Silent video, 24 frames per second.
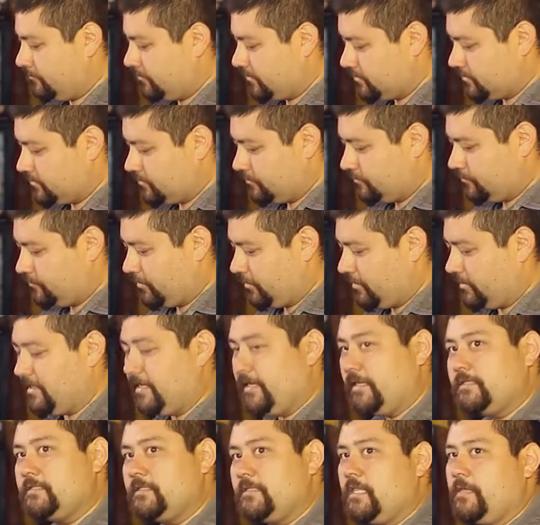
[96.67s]
There's no real
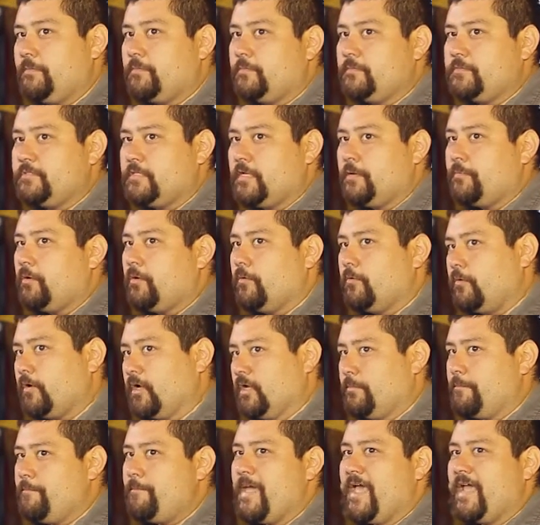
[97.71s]
need to keep them separate. We're
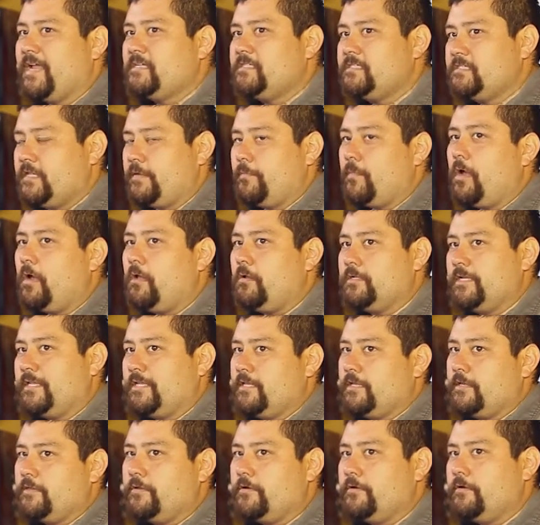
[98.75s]
gonna mash them all
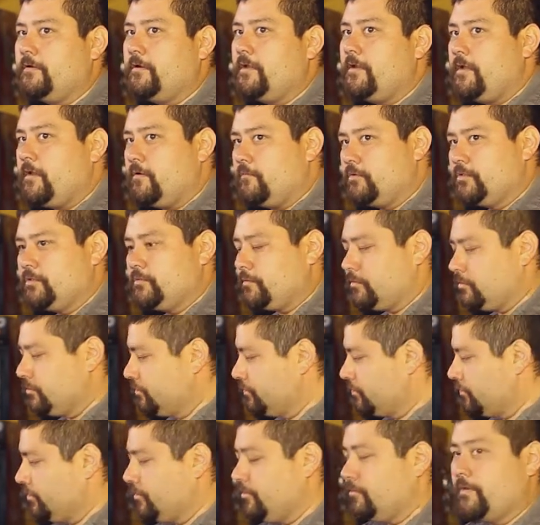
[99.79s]
together, which we'll
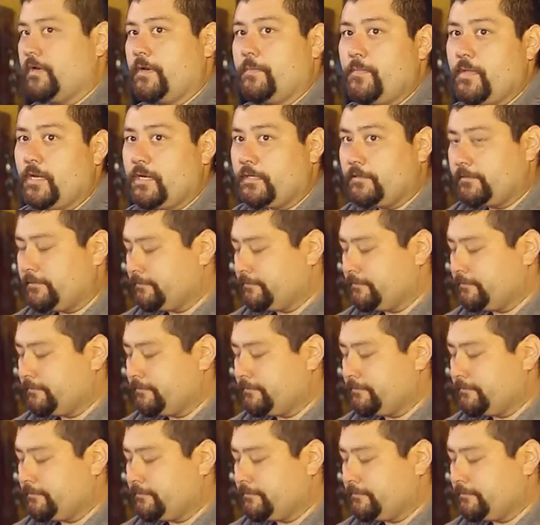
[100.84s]
show you in a minute.